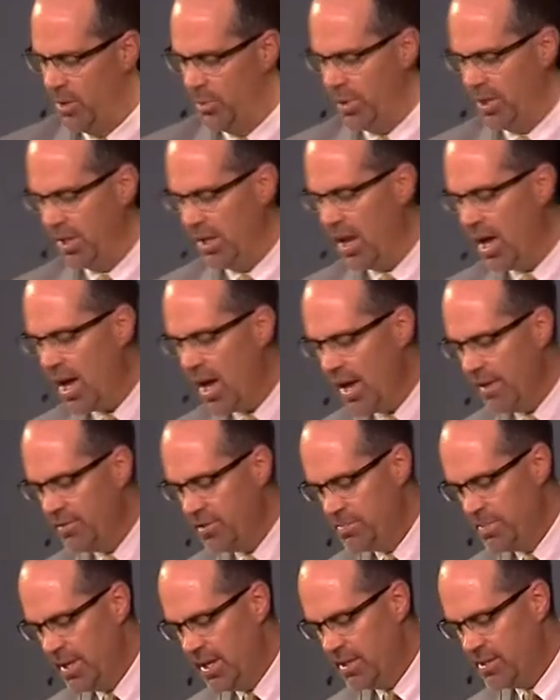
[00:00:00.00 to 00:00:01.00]
with
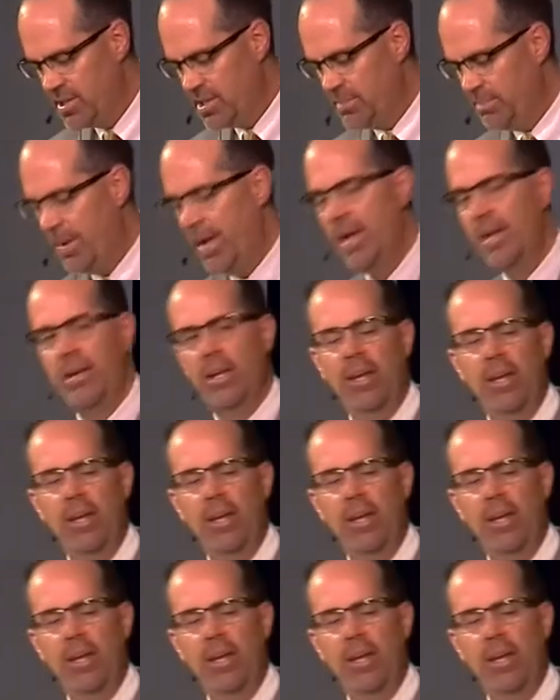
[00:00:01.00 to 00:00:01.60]
lives being spent